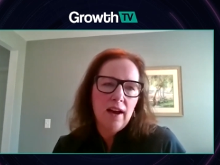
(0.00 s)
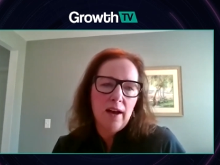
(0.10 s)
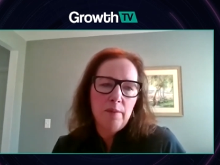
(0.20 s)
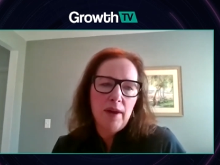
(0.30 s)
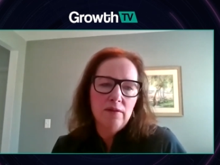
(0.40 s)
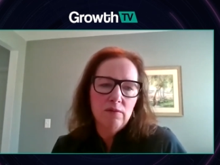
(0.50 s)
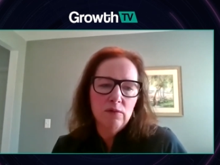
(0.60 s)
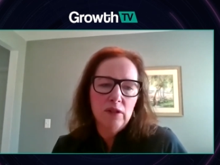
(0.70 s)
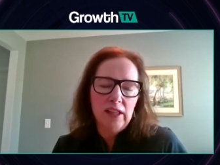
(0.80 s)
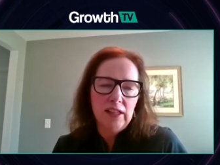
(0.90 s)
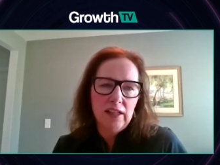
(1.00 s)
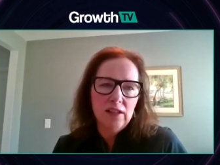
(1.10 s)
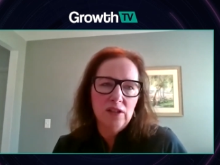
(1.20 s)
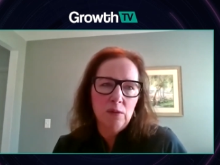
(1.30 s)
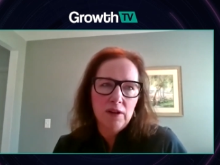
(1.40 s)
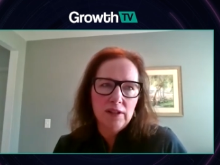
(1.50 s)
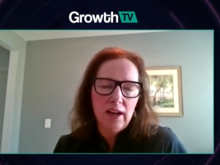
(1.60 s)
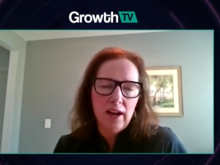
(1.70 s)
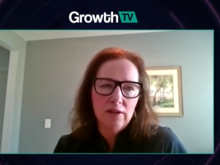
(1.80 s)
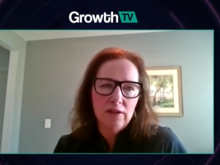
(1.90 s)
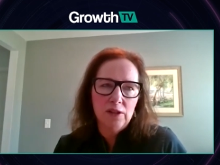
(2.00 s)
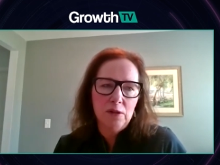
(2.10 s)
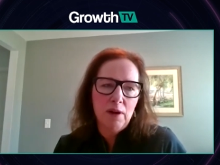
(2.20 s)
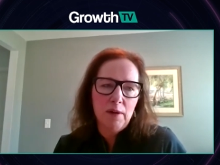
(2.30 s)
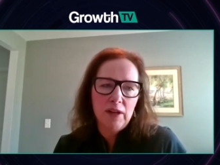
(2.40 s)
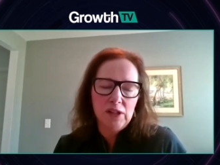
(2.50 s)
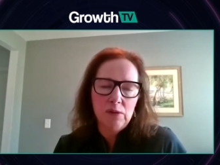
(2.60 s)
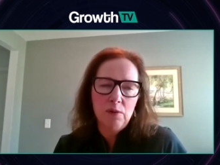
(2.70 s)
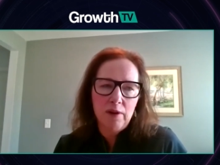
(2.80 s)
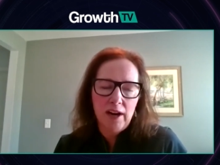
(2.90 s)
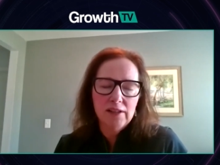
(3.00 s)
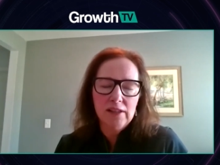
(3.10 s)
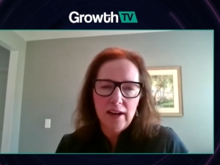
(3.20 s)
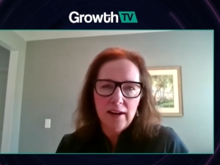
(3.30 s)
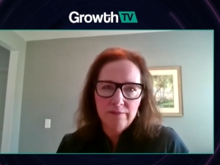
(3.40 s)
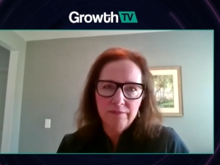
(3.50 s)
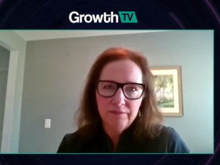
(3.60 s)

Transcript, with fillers: um, and really needed to work together to um, get to where we're at today